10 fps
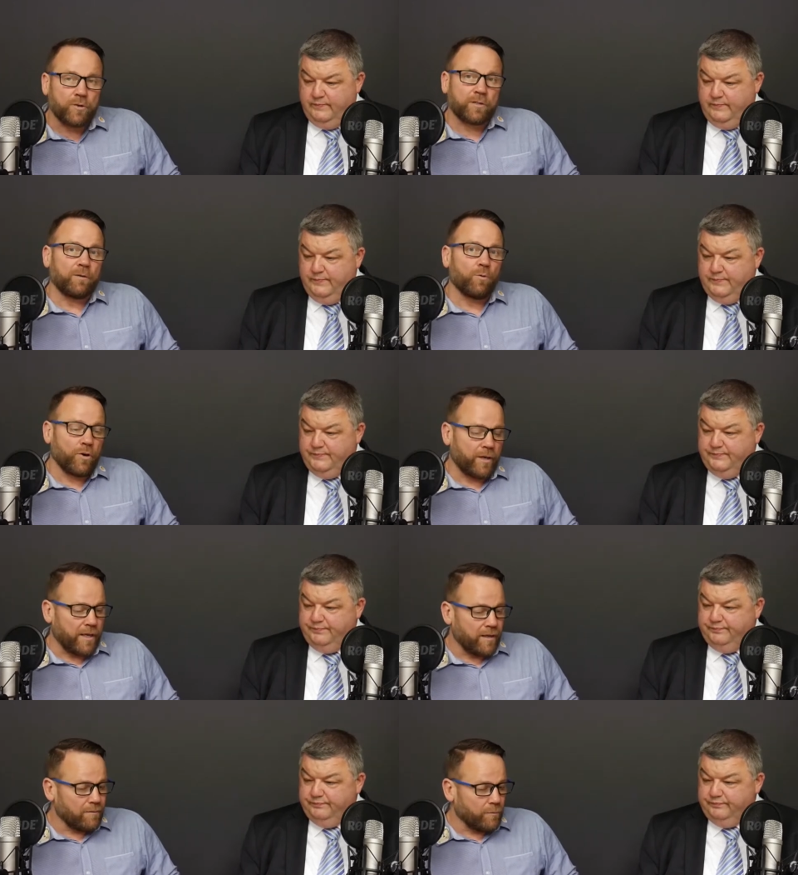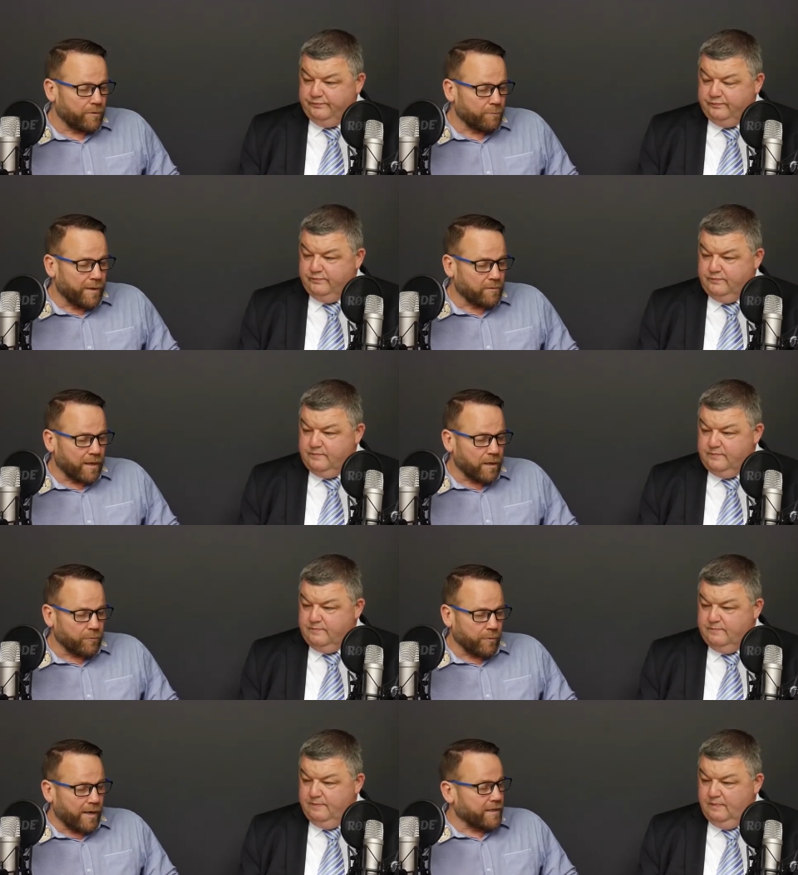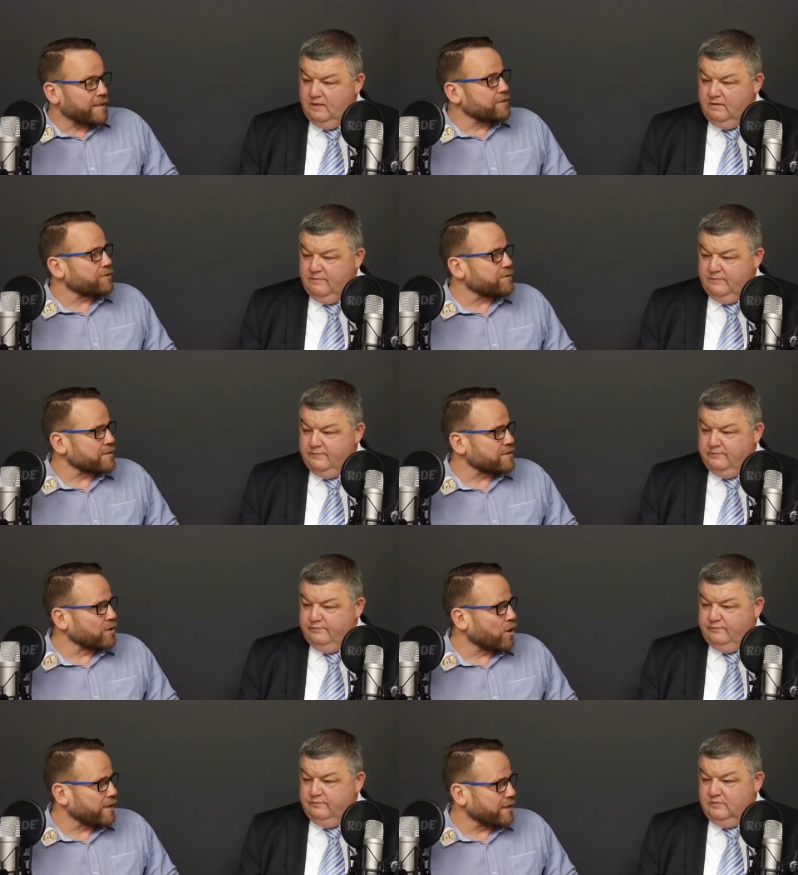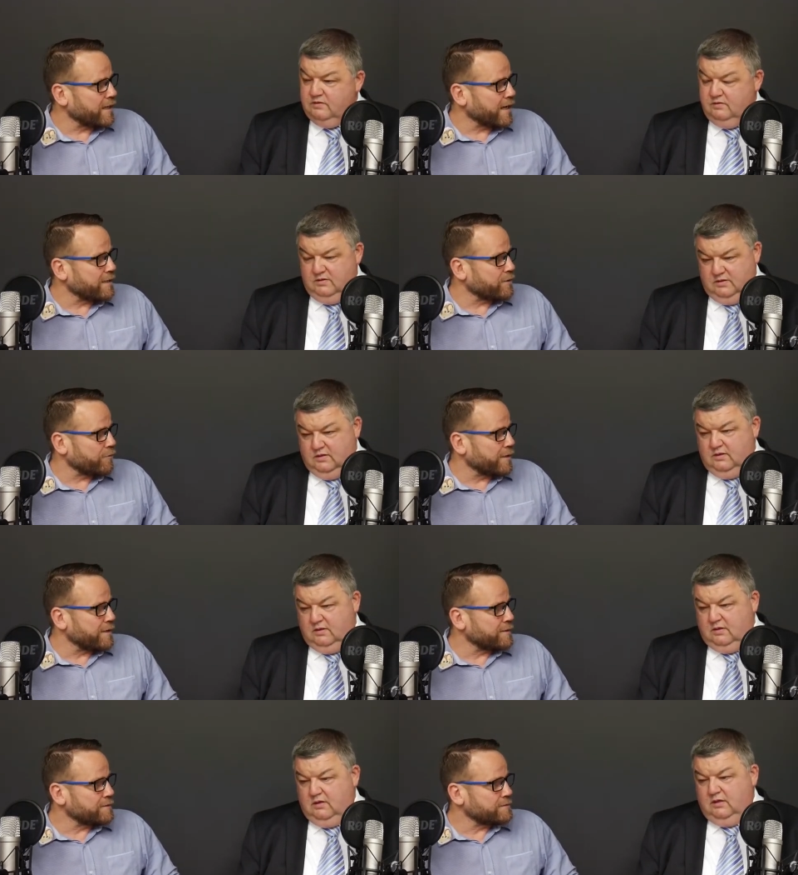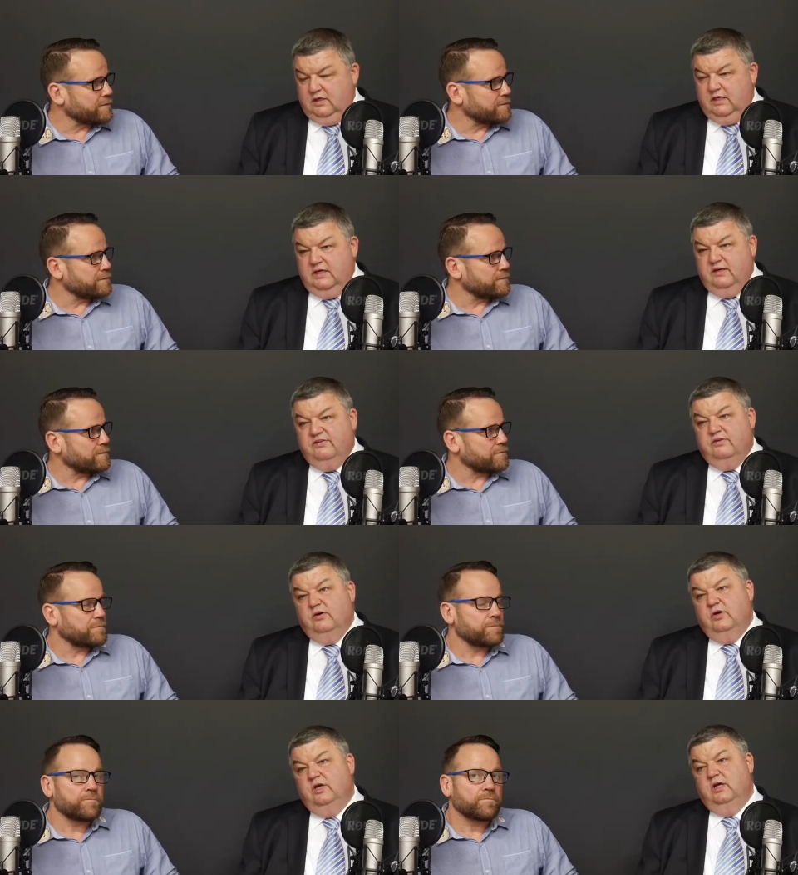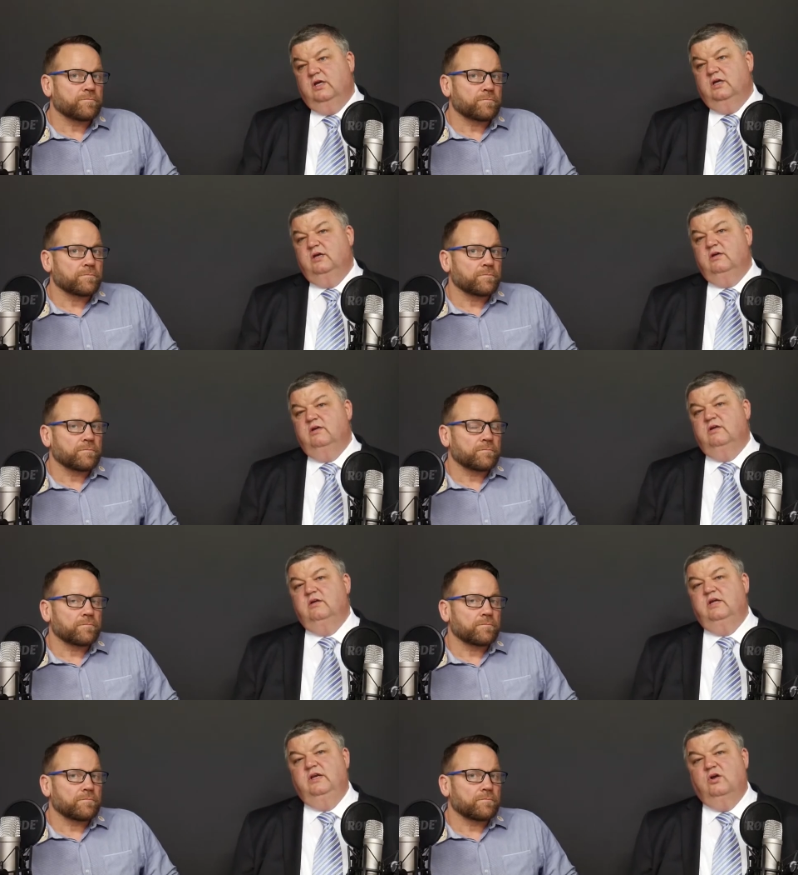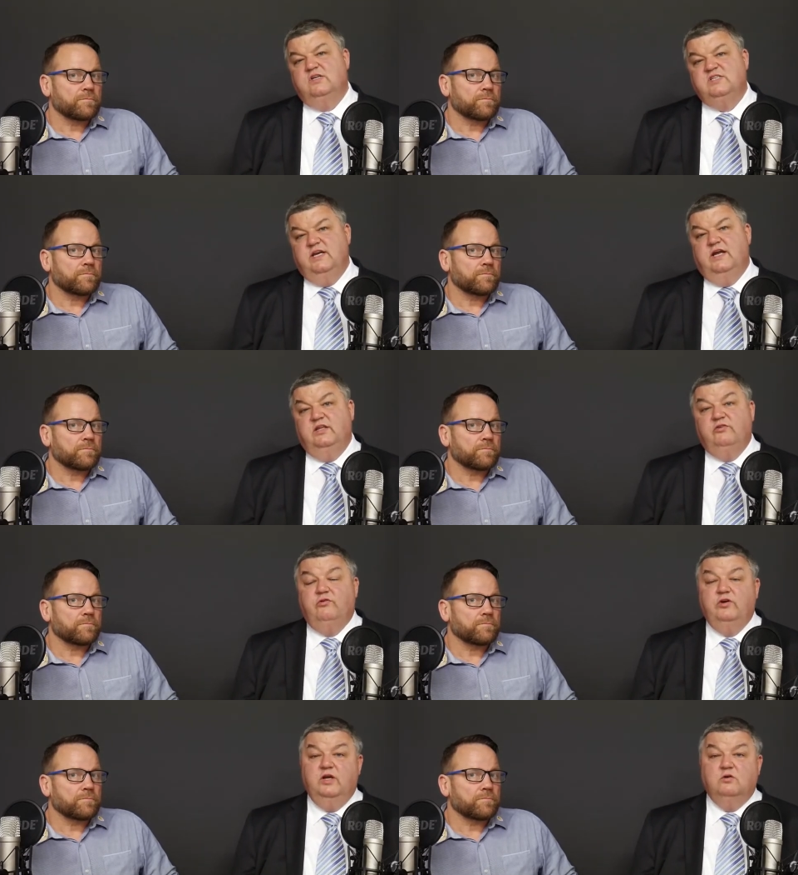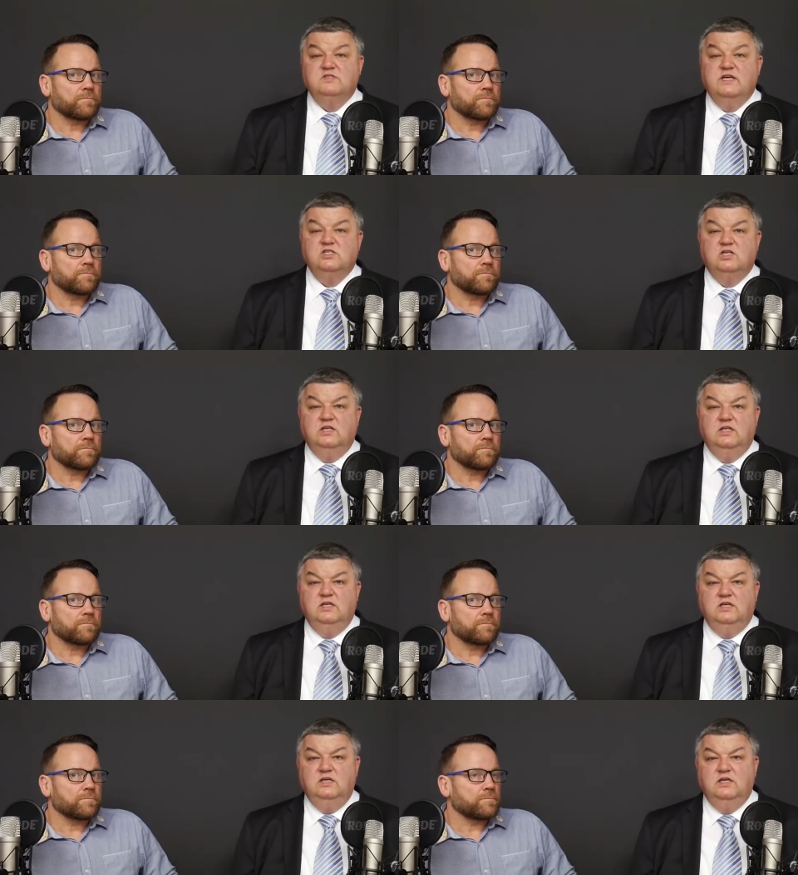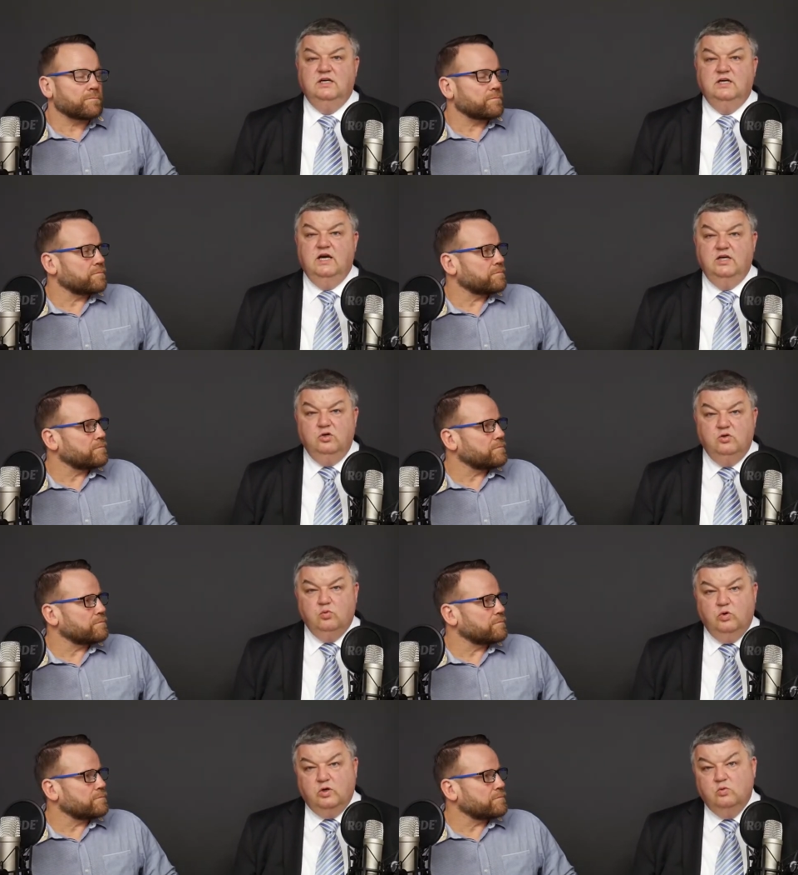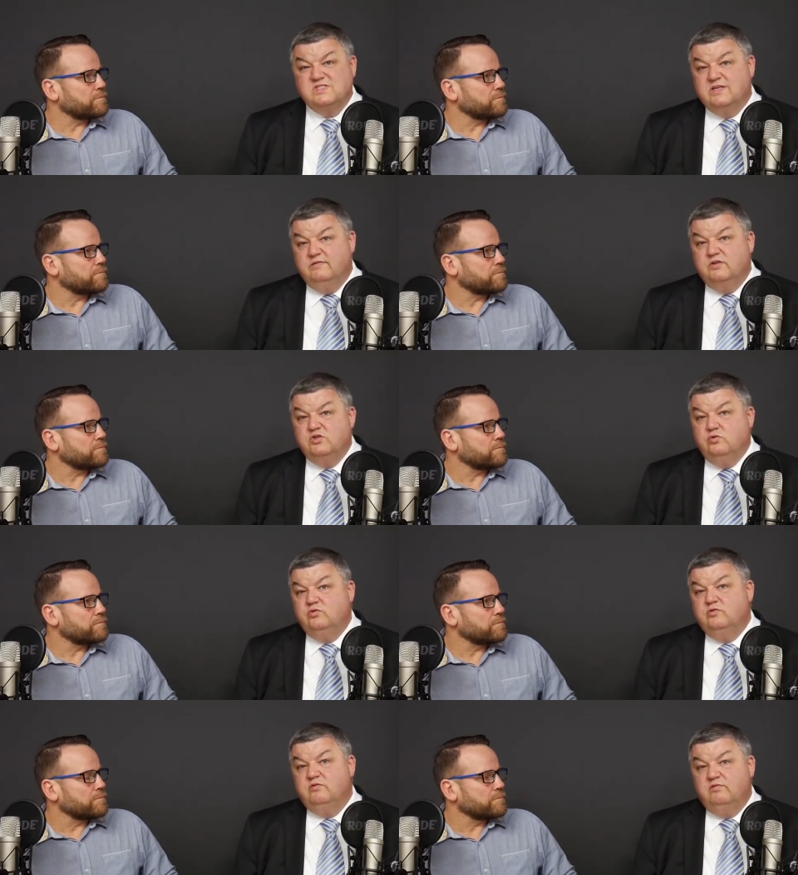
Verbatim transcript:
Speaker 1: personally working with mental health related issues since 1983.
Speaker 2: Yeah, so in 1983, I was actually the uh, a youth worker with Save the Children